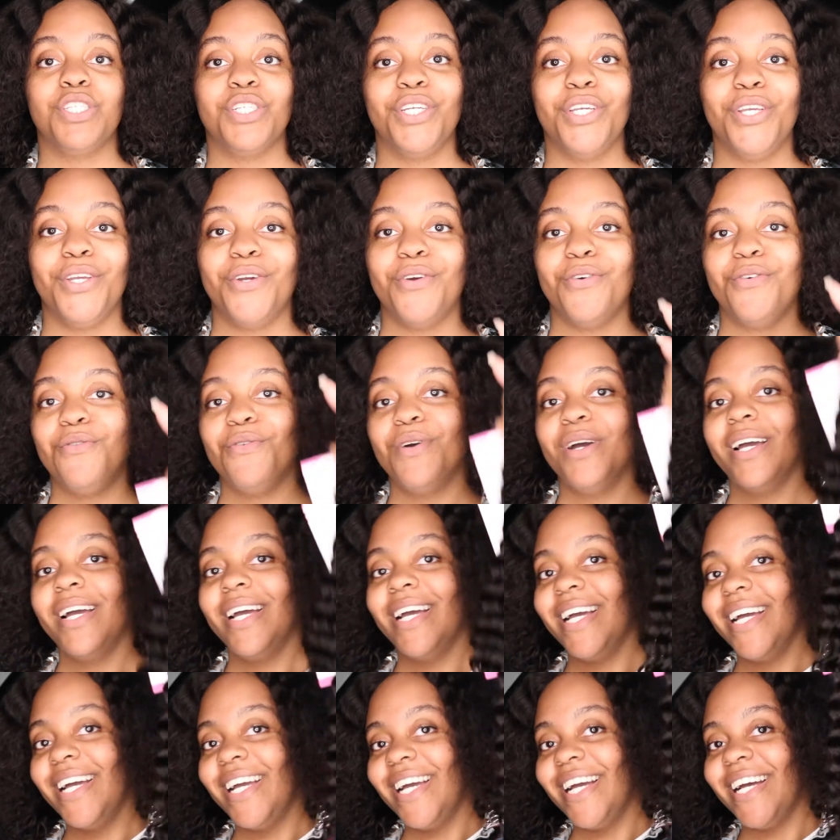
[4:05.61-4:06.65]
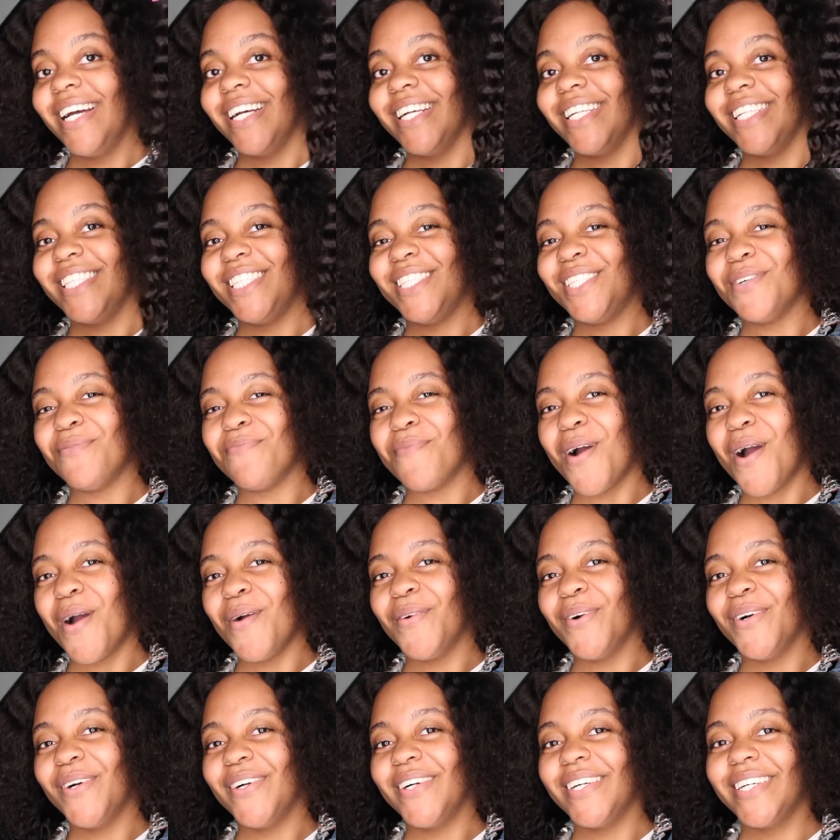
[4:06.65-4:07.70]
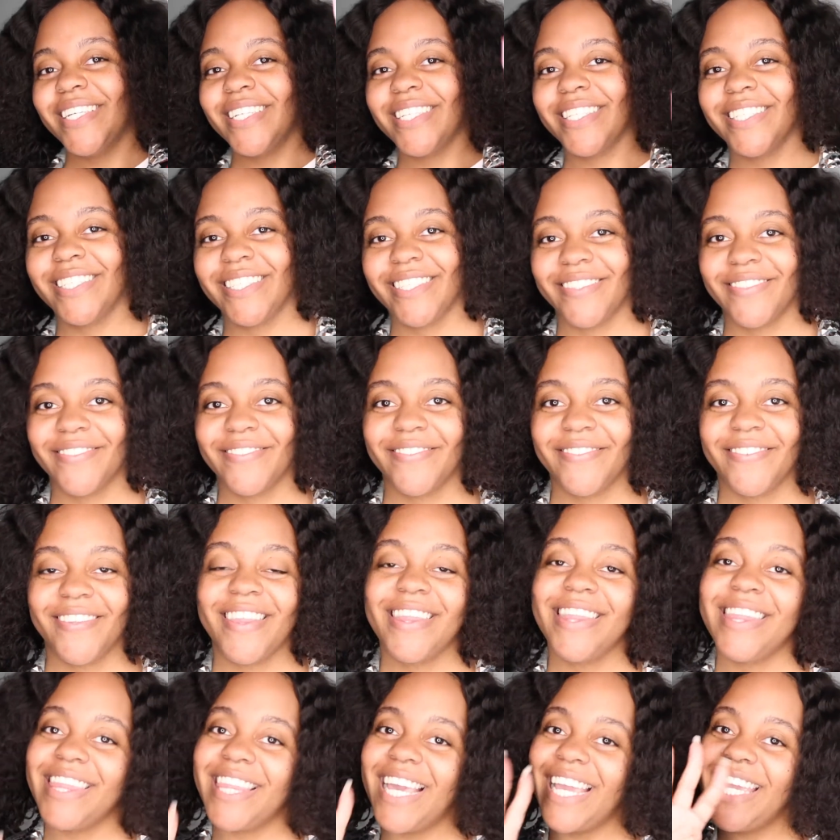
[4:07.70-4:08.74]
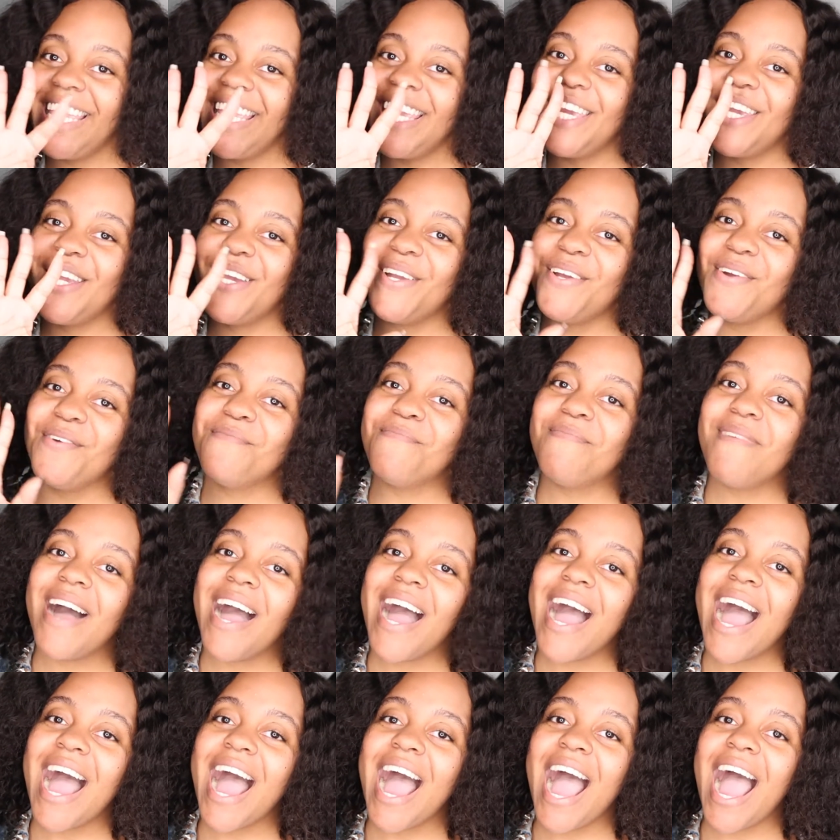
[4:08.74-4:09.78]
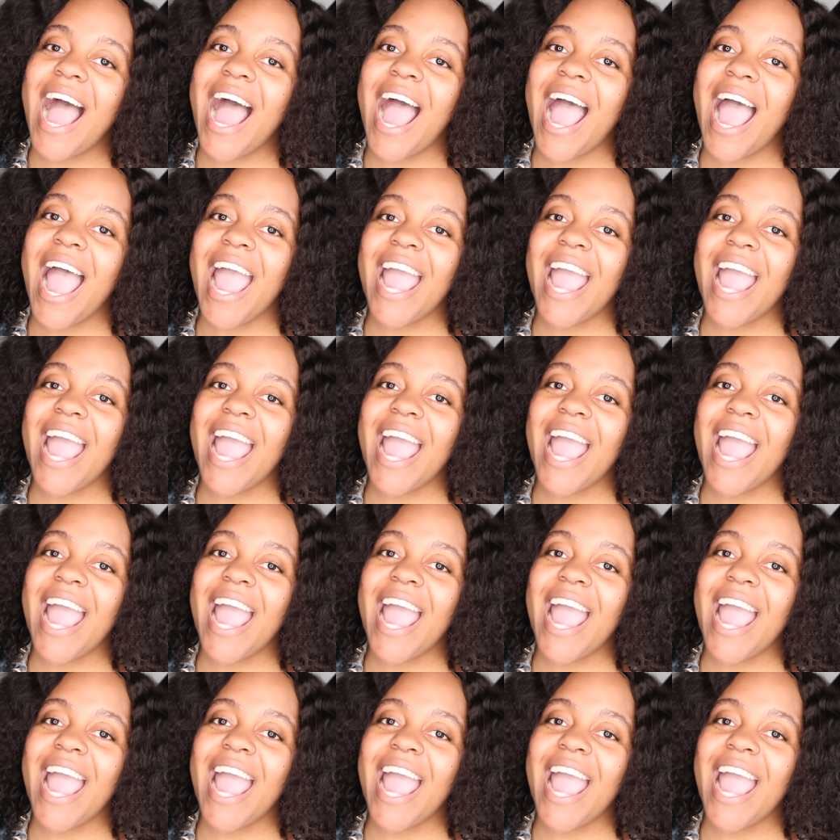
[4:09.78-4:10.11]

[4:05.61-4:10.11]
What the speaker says: to you tomorrow. Thank you. Bye.